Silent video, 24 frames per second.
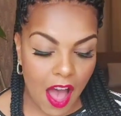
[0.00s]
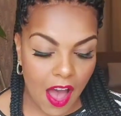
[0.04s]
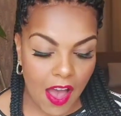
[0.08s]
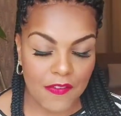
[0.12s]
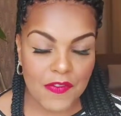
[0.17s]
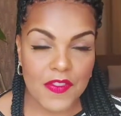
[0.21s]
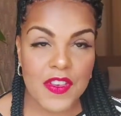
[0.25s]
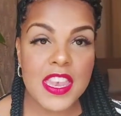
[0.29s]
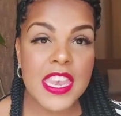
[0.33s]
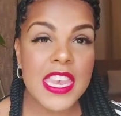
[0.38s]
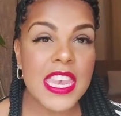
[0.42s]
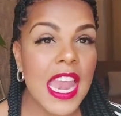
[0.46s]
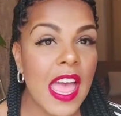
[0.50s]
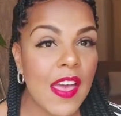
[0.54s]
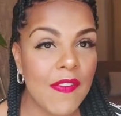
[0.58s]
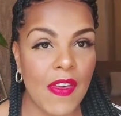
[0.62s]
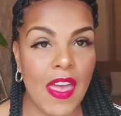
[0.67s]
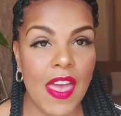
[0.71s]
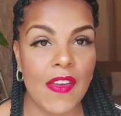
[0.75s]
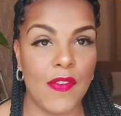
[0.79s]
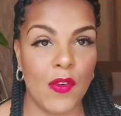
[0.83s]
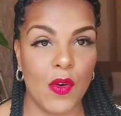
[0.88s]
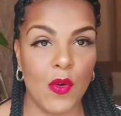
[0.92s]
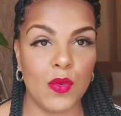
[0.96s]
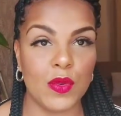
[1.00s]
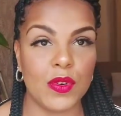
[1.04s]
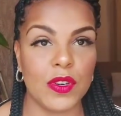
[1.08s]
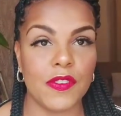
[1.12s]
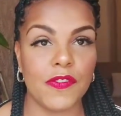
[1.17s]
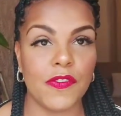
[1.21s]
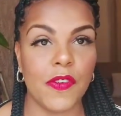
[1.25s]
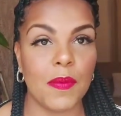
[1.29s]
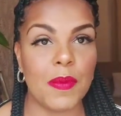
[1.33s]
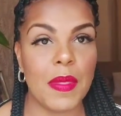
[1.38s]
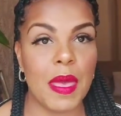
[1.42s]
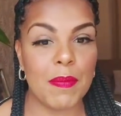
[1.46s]
I've never ever
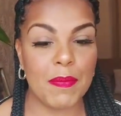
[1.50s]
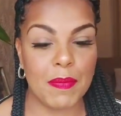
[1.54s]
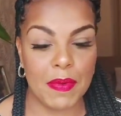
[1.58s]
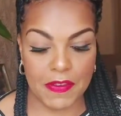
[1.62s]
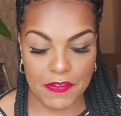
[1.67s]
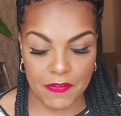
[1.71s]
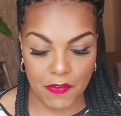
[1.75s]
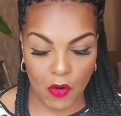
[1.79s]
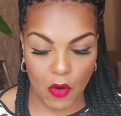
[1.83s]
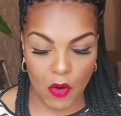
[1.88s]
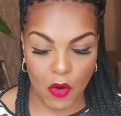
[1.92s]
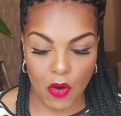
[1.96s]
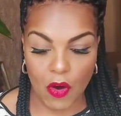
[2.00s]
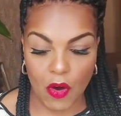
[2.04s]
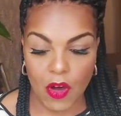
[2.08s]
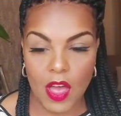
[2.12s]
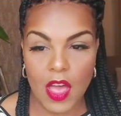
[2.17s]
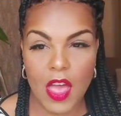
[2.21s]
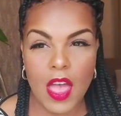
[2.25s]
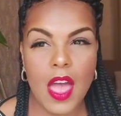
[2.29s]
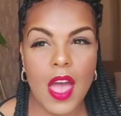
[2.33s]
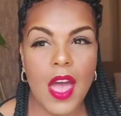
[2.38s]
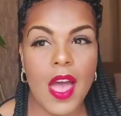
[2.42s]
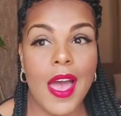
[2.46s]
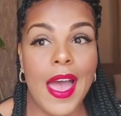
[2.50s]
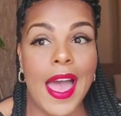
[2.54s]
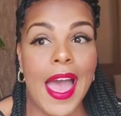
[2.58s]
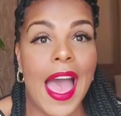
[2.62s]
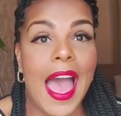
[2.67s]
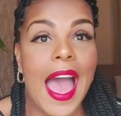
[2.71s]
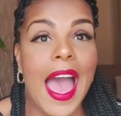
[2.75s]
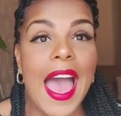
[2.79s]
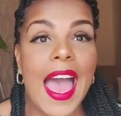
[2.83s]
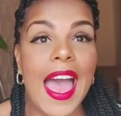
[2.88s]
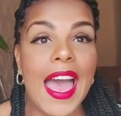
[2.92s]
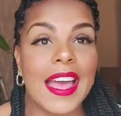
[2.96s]
ordered from them before,
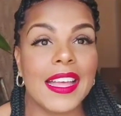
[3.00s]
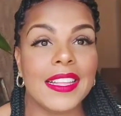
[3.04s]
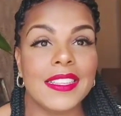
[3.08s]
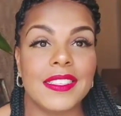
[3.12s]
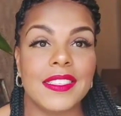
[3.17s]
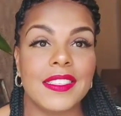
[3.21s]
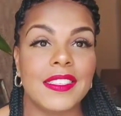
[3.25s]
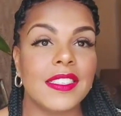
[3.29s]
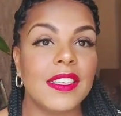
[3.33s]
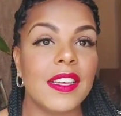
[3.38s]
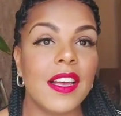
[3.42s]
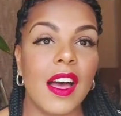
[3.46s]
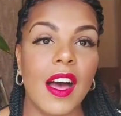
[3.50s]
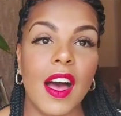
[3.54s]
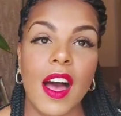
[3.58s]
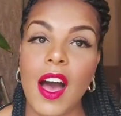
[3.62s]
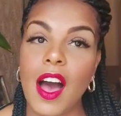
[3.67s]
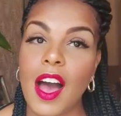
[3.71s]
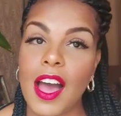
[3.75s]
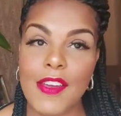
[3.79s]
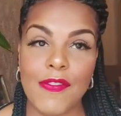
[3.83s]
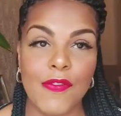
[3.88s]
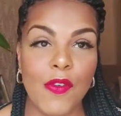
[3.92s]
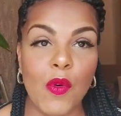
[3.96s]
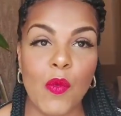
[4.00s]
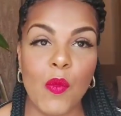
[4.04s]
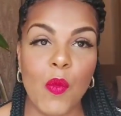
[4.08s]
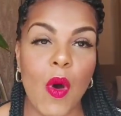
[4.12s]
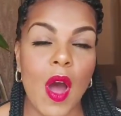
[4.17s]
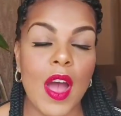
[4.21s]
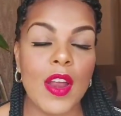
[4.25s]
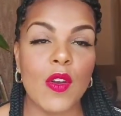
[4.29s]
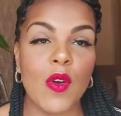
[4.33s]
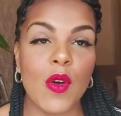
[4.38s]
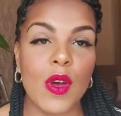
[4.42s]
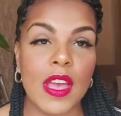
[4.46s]
and I thought,
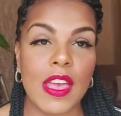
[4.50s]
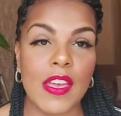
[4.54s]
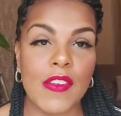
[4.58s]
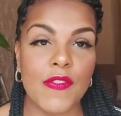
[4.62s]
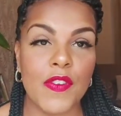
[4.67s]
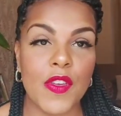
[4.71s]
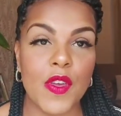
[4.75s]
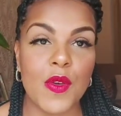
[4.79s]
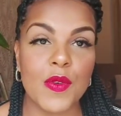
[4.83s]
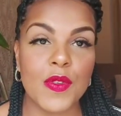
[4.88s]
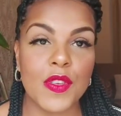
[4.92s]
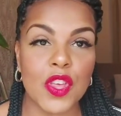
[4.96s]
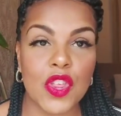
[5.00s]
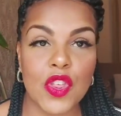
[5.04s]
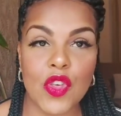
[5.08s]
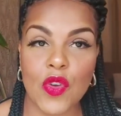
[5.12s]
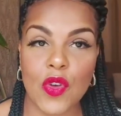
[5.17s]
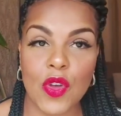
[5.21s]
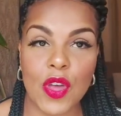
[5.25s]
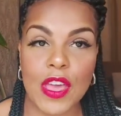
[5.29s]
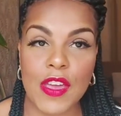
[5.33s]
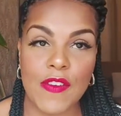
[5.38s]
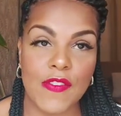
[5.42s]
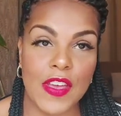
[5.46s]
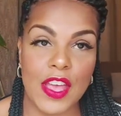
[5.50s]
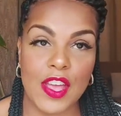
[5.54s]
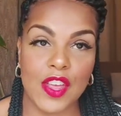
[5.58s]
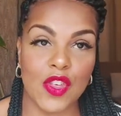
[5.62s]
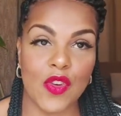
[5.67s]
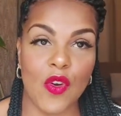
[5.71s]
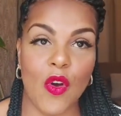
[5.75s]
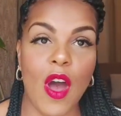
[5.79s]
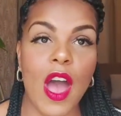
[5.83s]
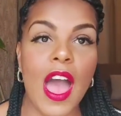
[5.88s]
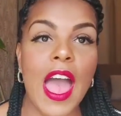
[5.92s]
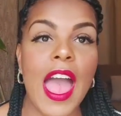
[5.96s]
why not give it a
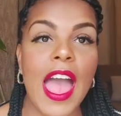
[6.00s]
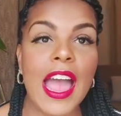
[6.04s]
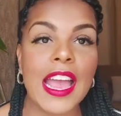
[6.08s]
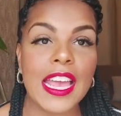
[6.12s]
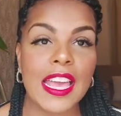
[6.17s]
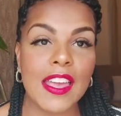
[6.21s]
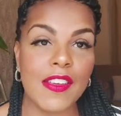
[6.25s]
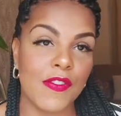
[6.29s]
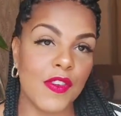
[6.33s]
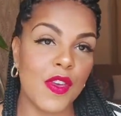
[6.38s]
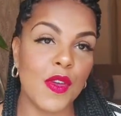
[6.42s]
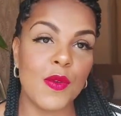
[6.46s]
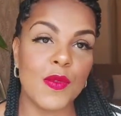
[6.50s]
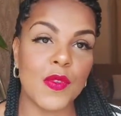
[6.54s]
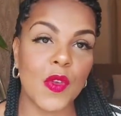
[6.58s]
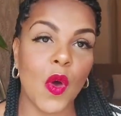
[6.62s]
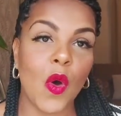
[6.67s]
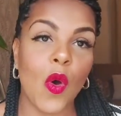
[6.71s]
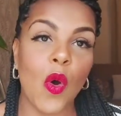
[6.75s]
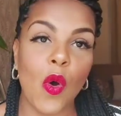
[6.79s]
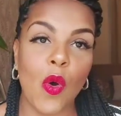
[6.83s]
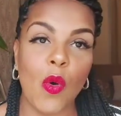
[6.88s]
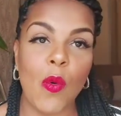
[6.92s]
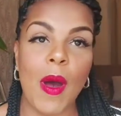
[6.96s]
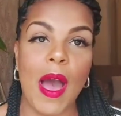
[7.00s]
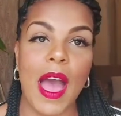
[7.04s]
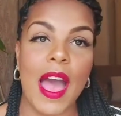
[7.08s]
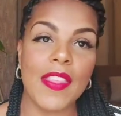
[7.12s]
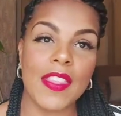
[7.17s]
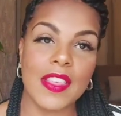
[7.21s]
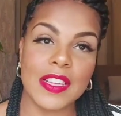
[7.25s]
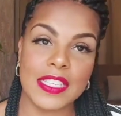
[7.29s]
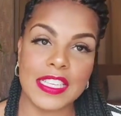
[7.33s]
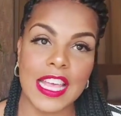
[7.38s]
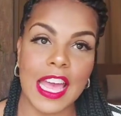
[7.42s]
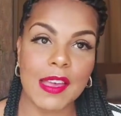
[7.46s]
try and give yous a haul
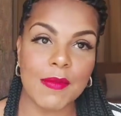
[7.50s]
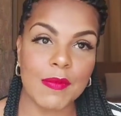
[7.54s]
at the